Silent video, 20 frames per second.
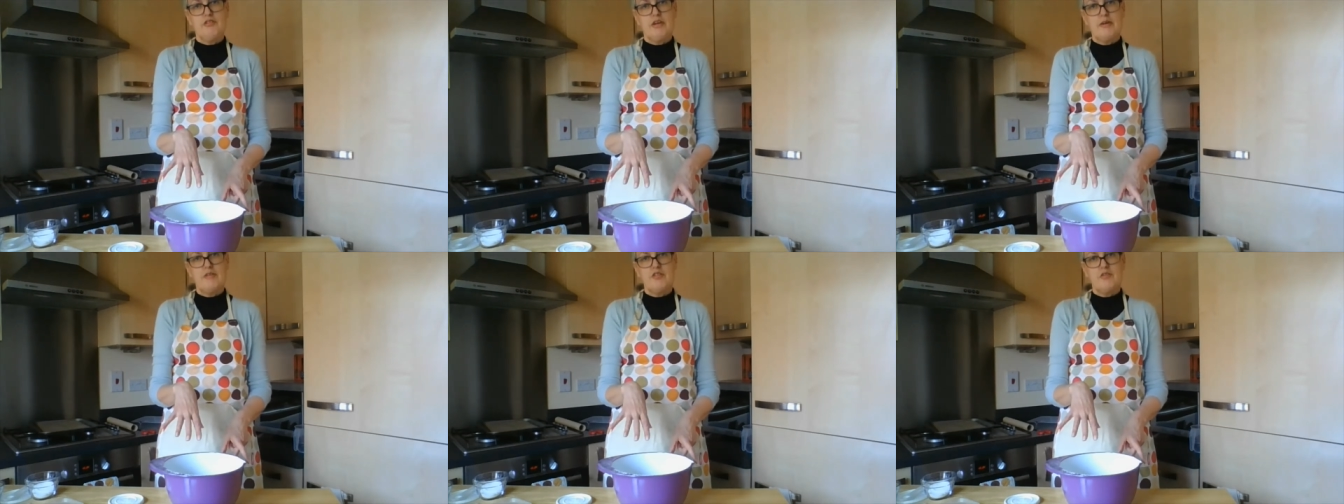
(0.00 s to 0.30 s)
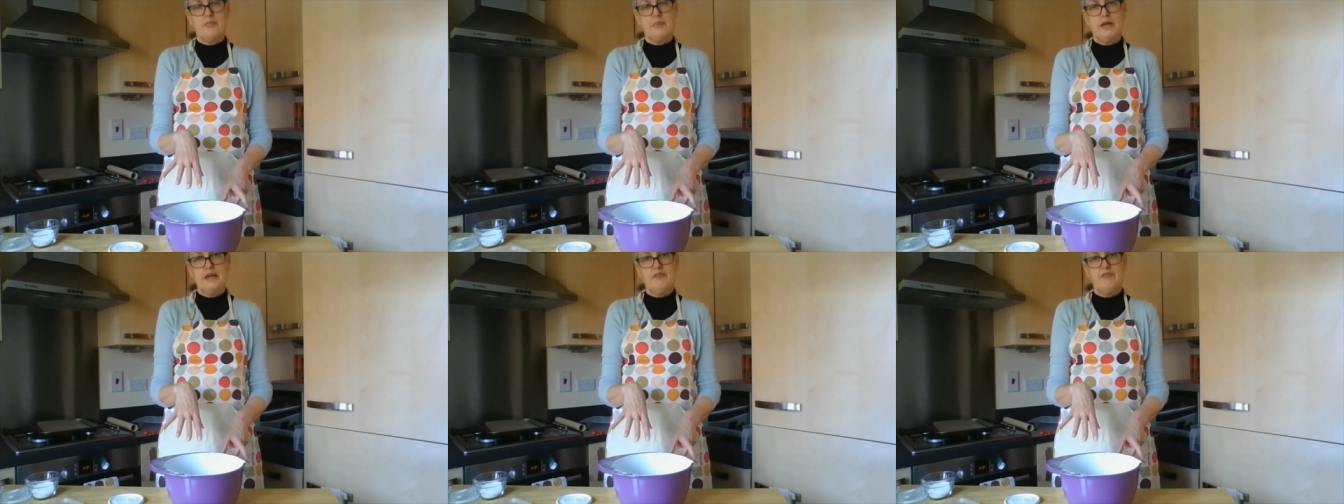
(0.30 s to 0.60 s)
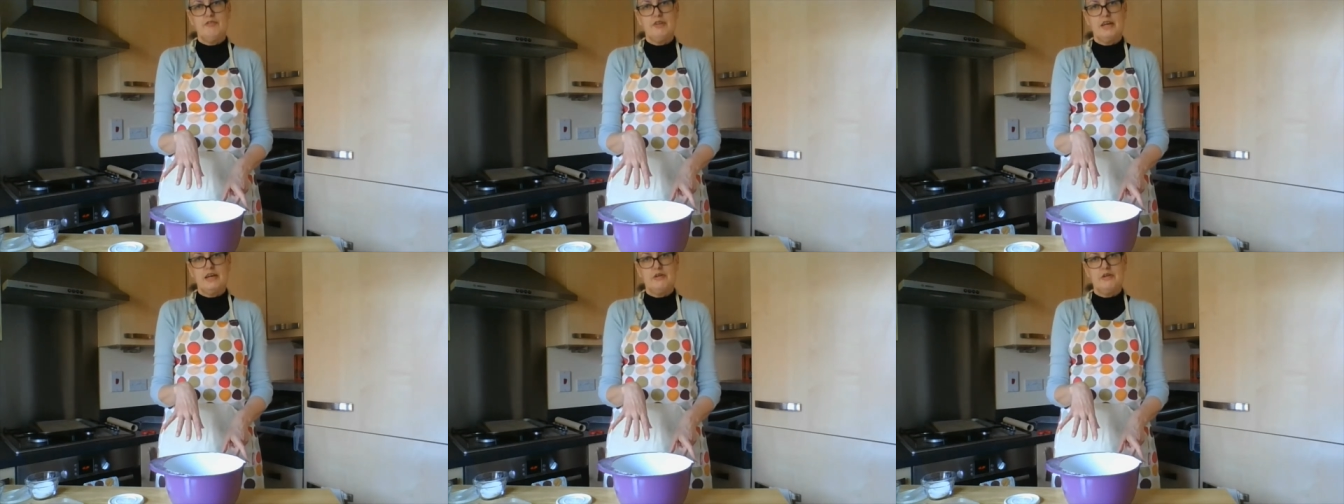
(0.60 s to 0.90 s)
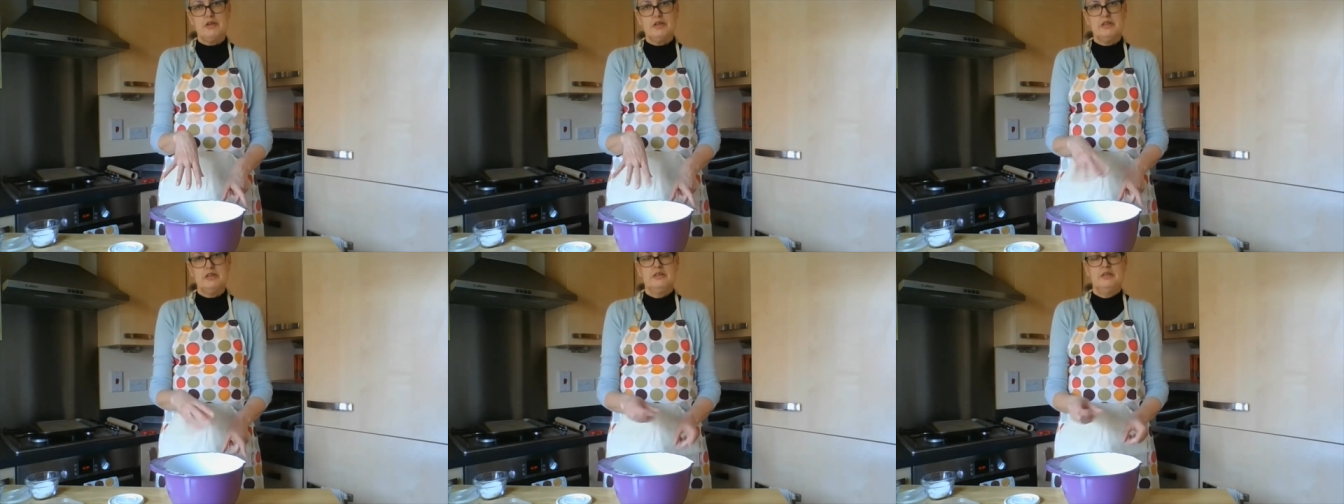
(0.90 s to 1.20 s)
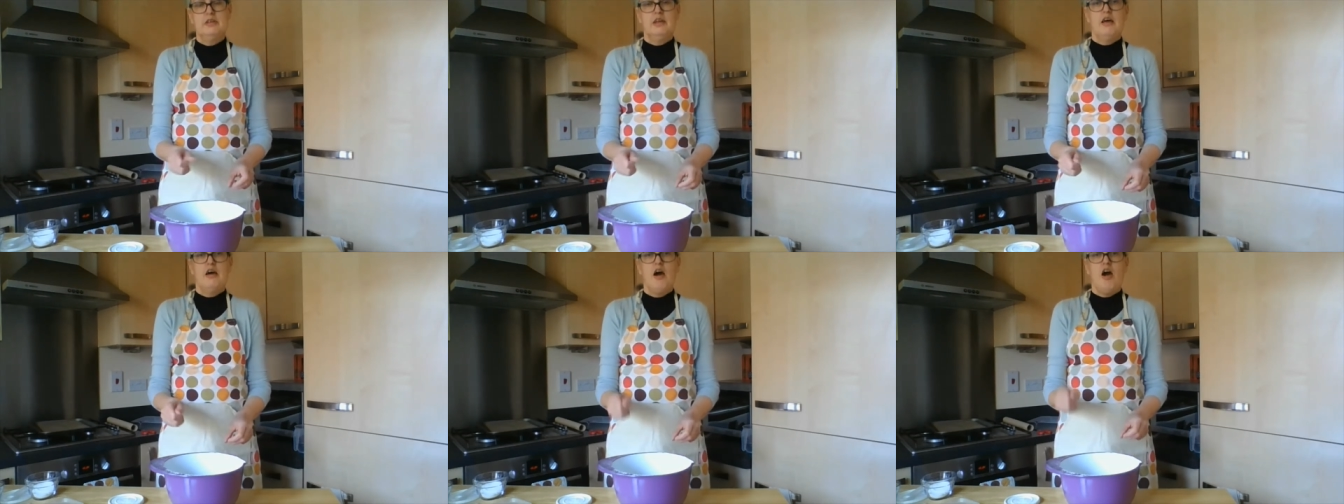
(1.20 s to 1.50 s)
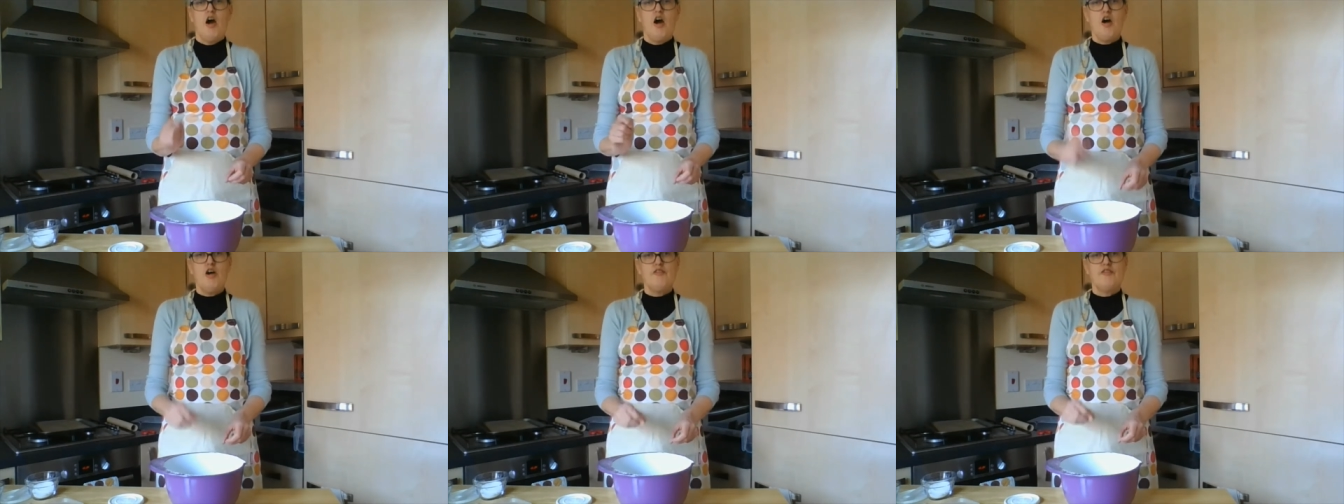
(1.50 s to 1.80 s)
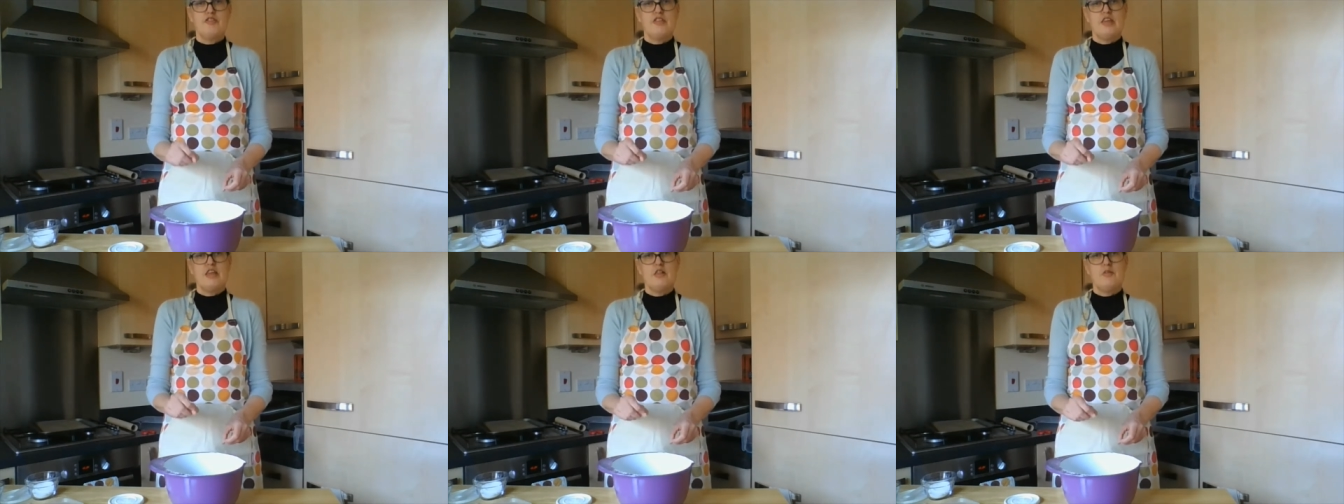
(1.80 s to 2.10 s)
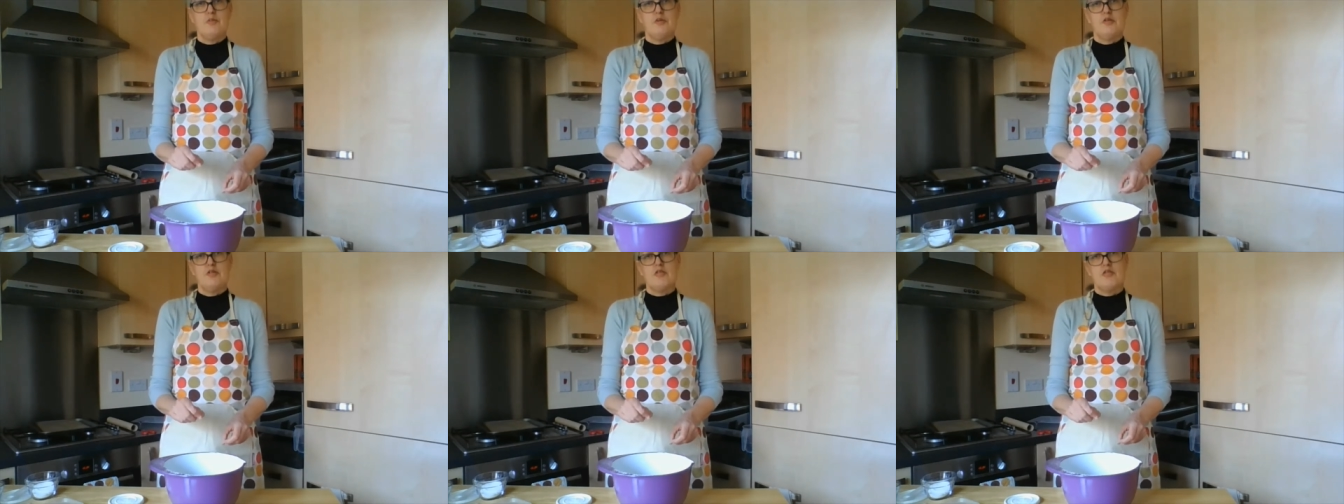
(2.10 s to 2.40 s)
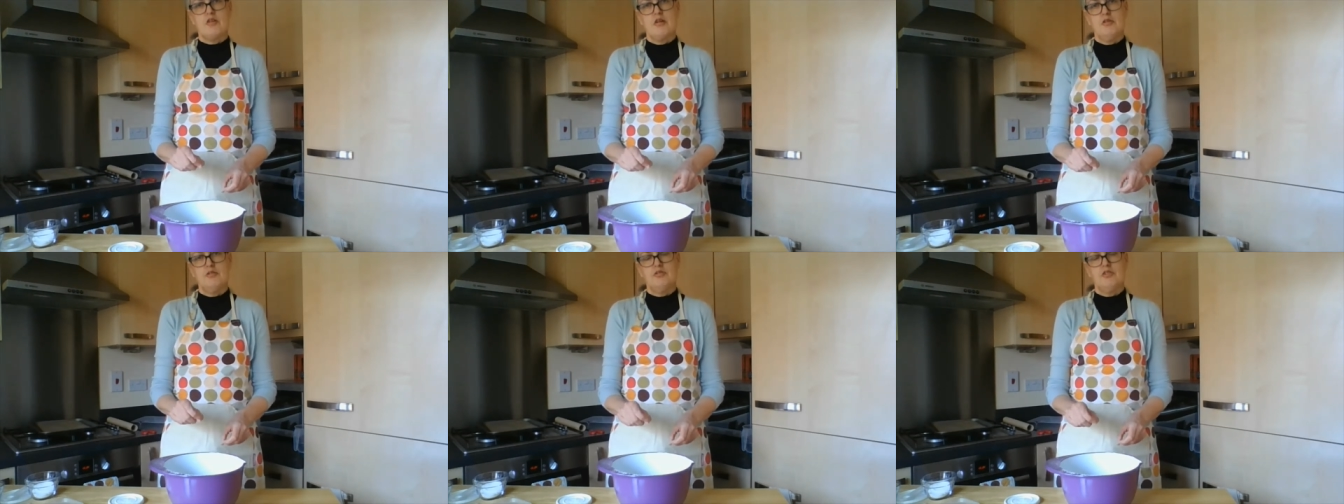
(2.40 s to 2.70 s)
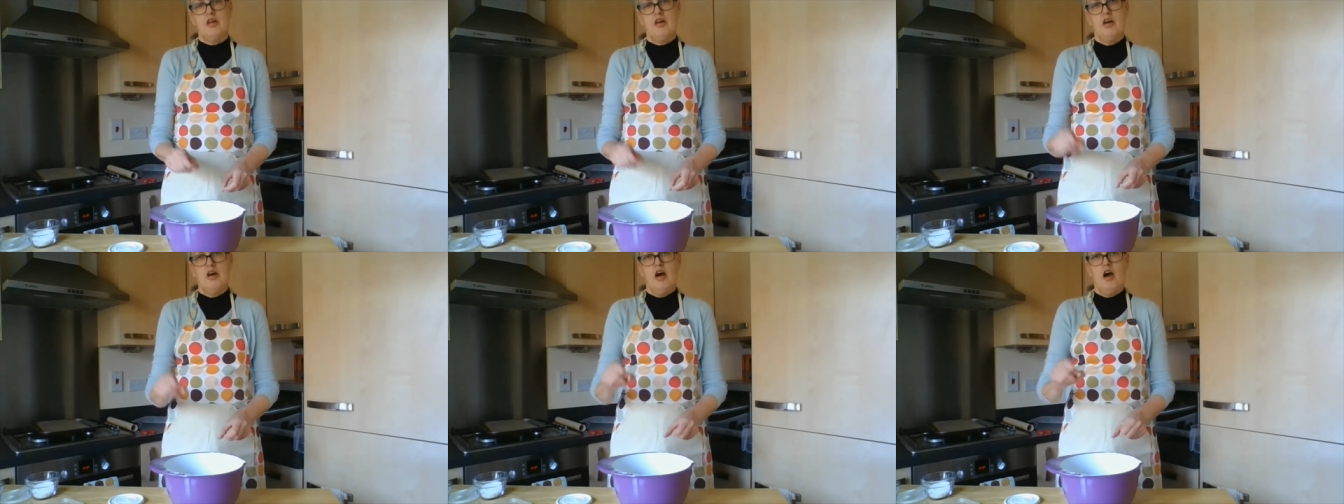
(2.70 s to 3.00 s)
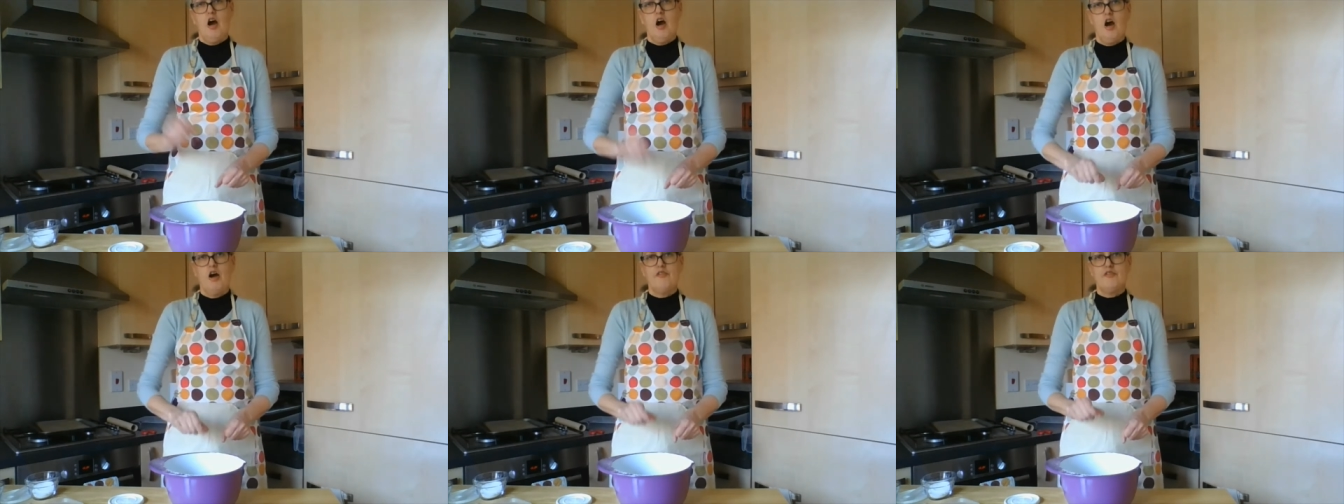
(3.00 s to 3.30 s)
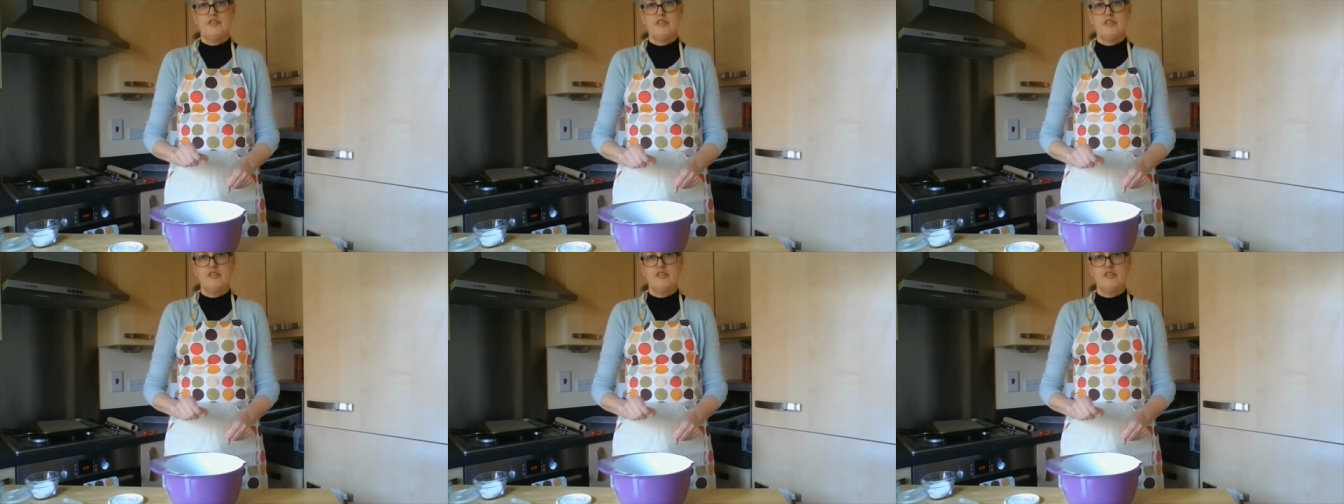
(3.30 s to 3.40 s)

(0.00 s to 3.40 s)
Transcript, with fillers: grams of plain flour, half teaspoon of salt, half